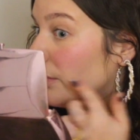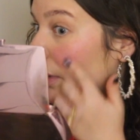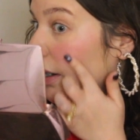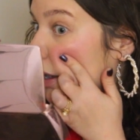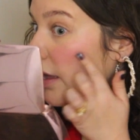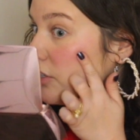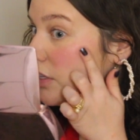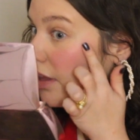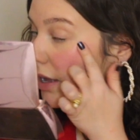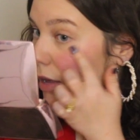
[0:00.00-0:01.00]
Alright,
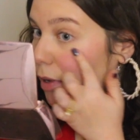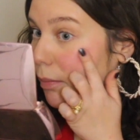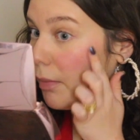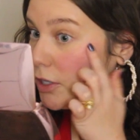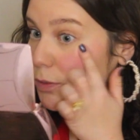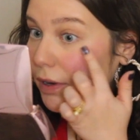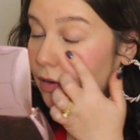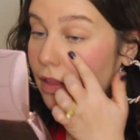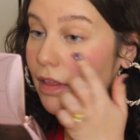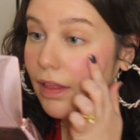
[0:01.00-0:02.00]
actually that came out much better
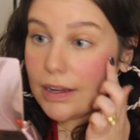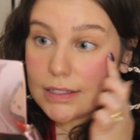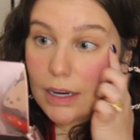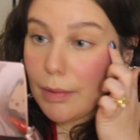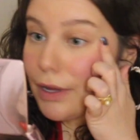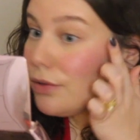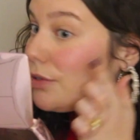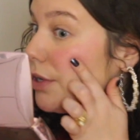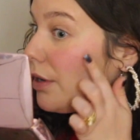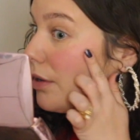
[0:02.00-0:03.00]
than the last time I
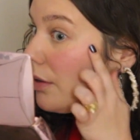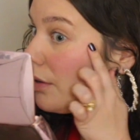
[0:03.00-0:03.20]
used it.